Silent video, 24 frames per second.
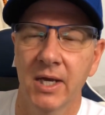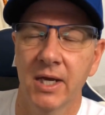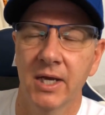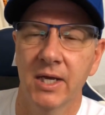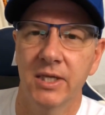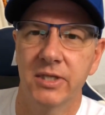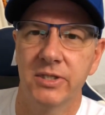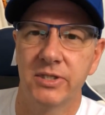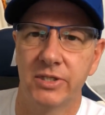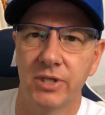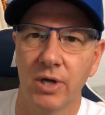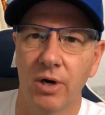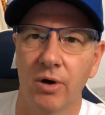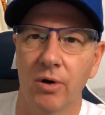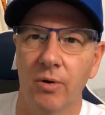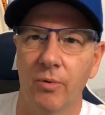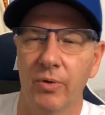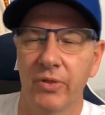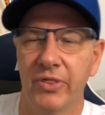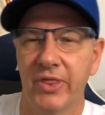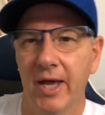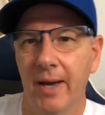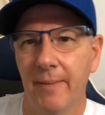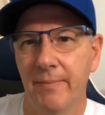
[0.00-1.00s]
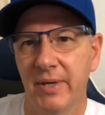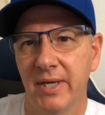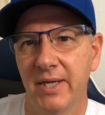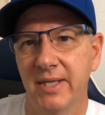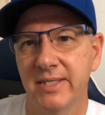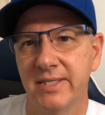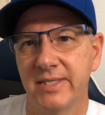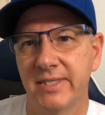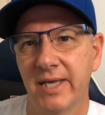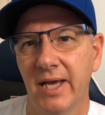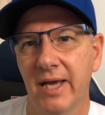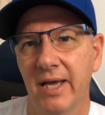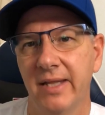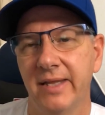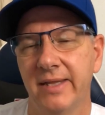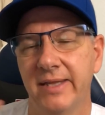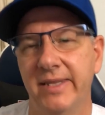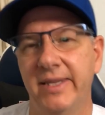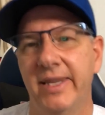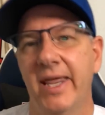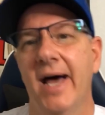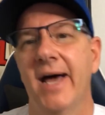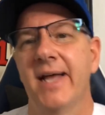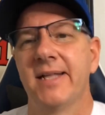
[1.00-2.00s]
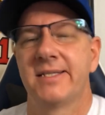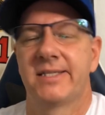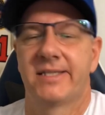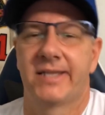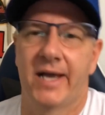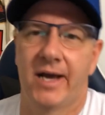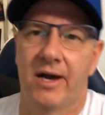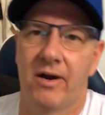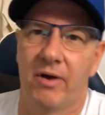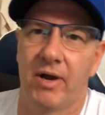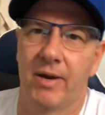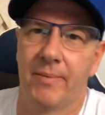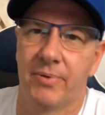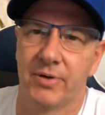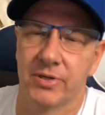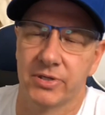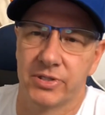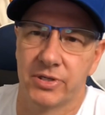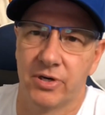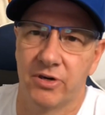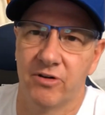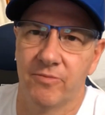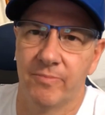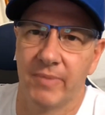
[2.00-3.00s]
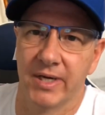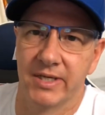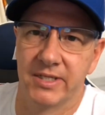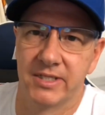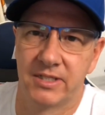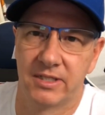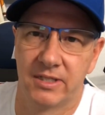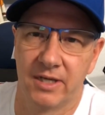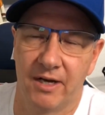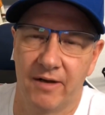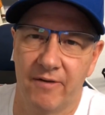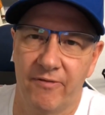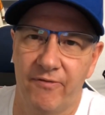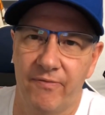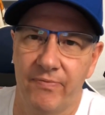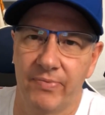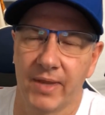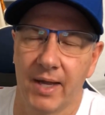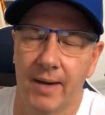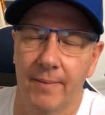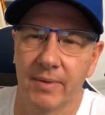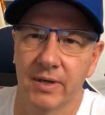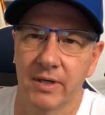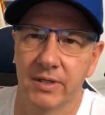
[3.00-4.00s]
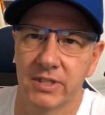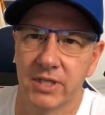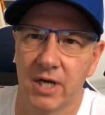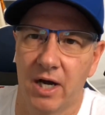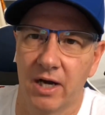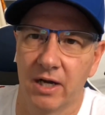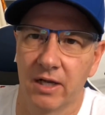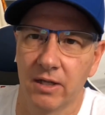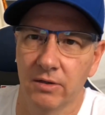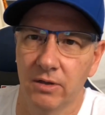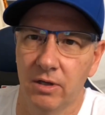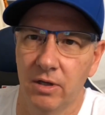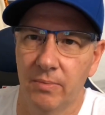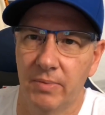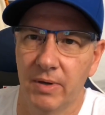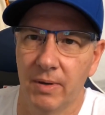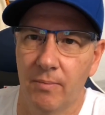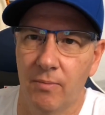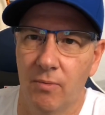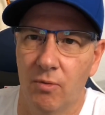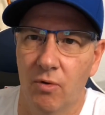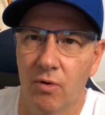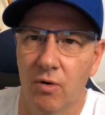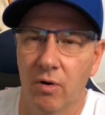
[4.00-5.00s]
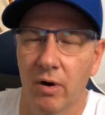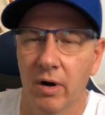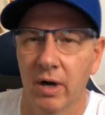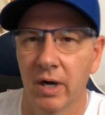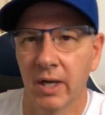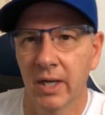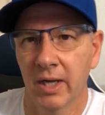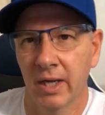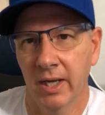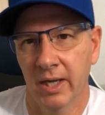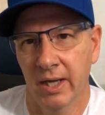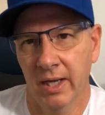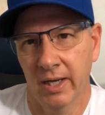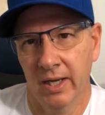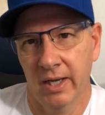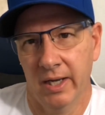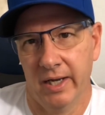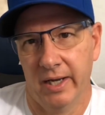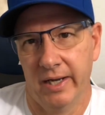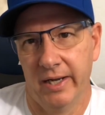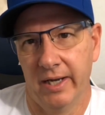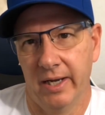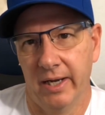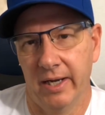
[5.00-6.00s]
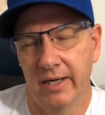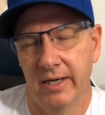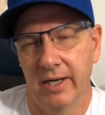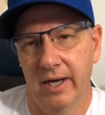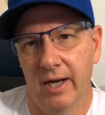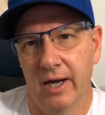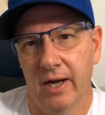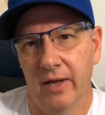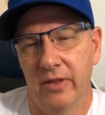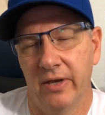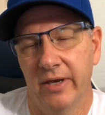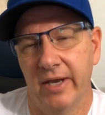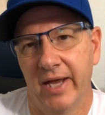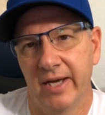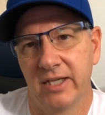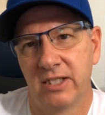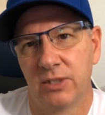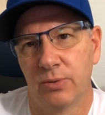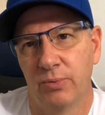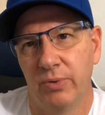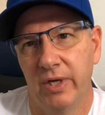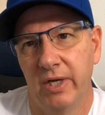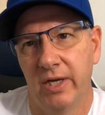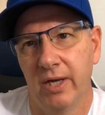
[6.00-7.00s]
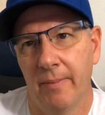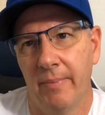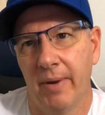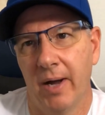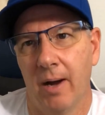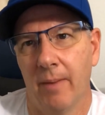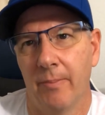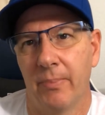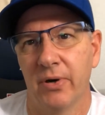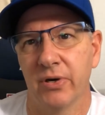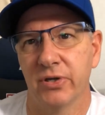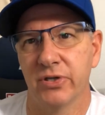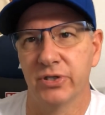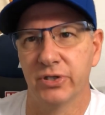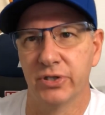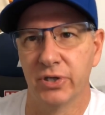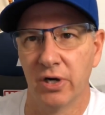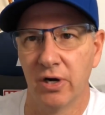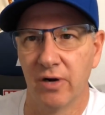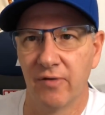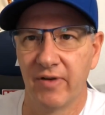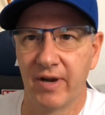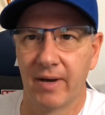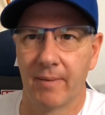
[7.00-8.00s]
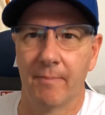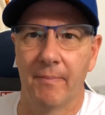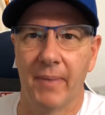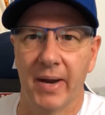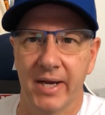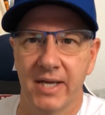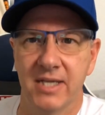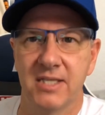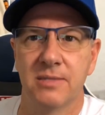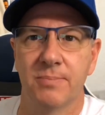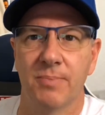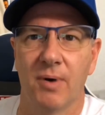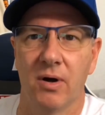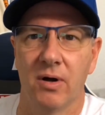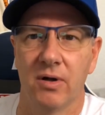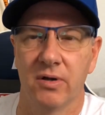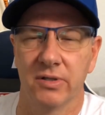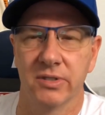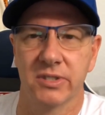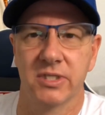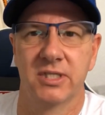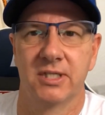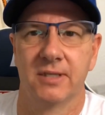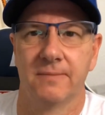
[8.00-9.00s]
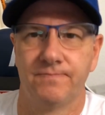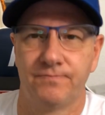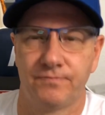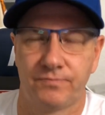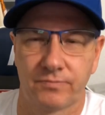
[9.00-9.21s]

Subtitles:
So with that being said, that's how I preserve my stuff. I'm going to talk a little bit more and the next week about preserving baseballs